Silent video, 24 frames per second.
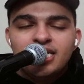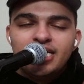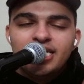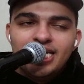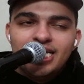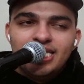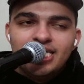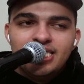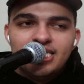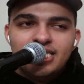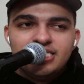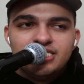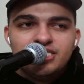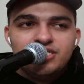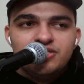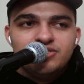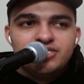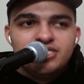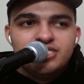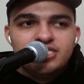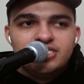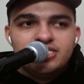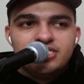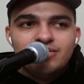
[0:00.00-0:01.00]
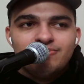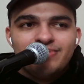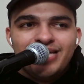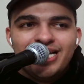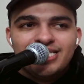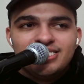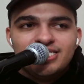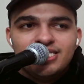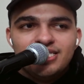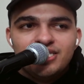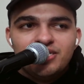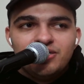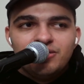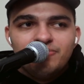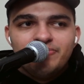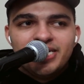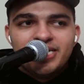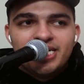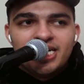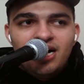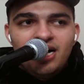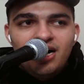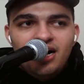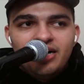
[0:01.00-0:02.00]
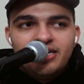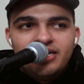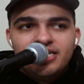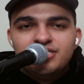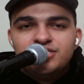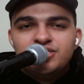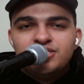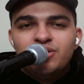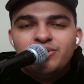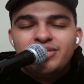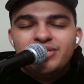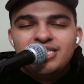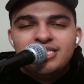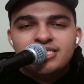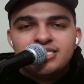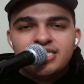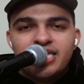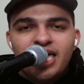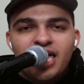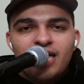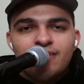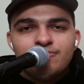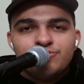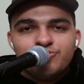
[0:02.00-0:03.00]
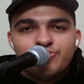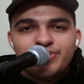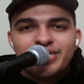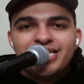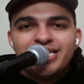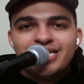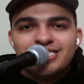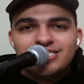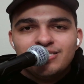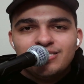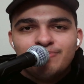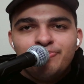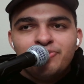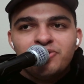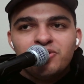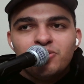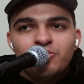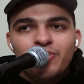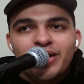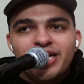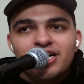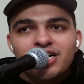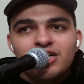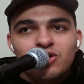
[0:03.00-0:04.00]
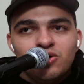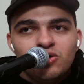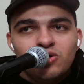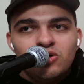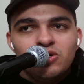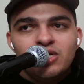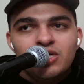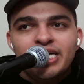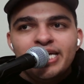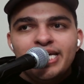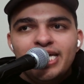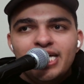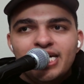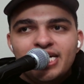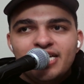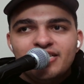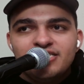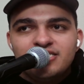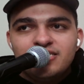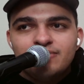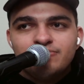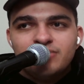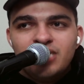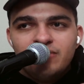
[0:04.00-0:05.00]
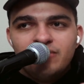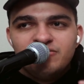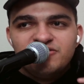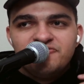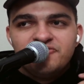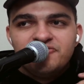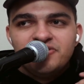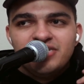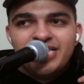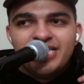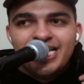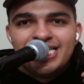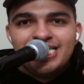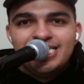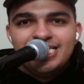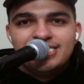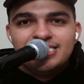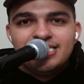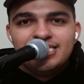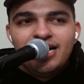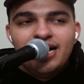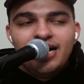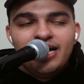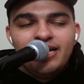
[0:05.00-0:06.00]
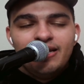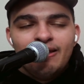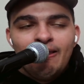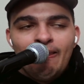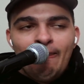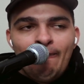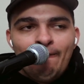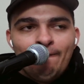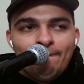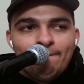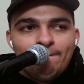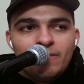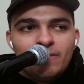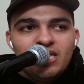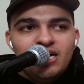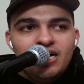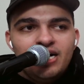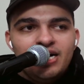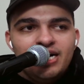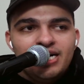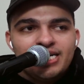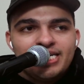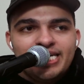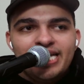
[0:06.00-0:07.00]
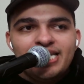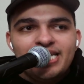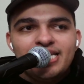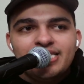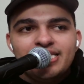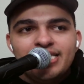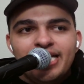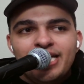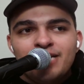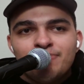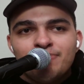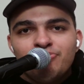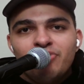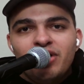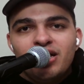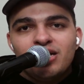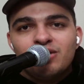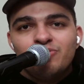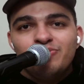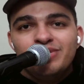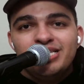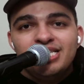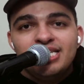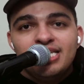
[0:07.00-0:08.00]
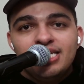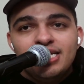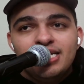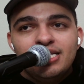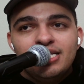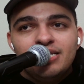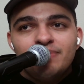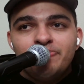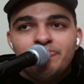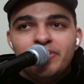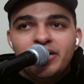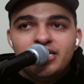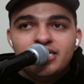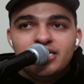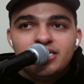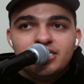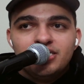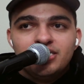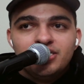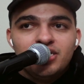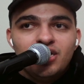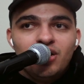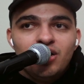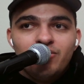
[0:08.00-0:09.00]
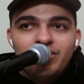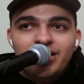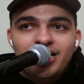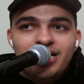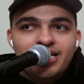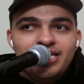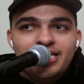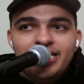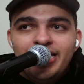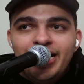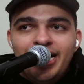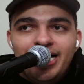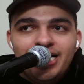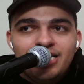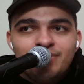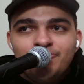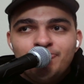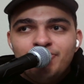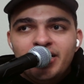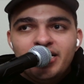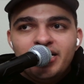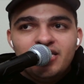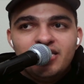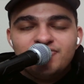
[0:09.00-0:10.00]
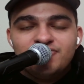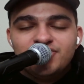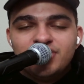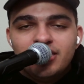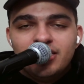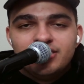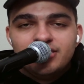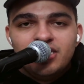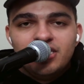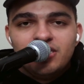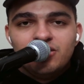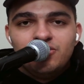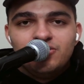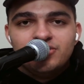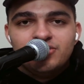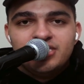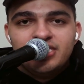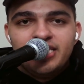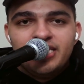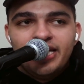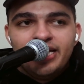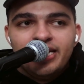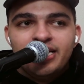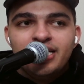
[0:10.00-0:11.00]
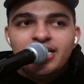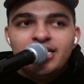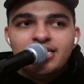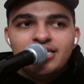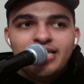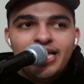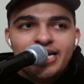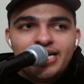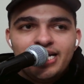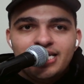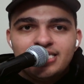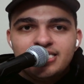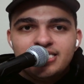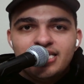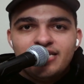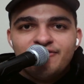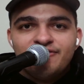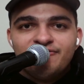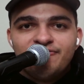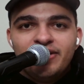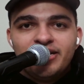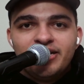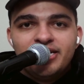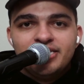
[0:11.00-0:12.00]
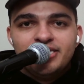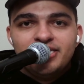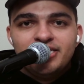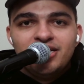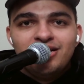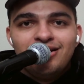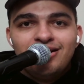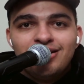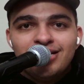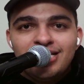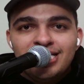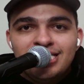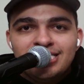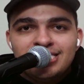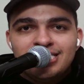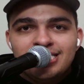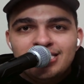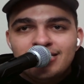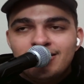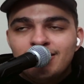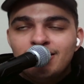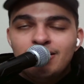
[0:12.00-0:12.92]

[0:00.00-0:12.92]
In this new system, that's a little bit gone, and so in these games where he doesn't put away a goal, it can sometimes feel like he's not uh, getting the end product we need. But you know, uh, he had plenty of shots on goal today. Like I said, if Frenkie De Jong isn't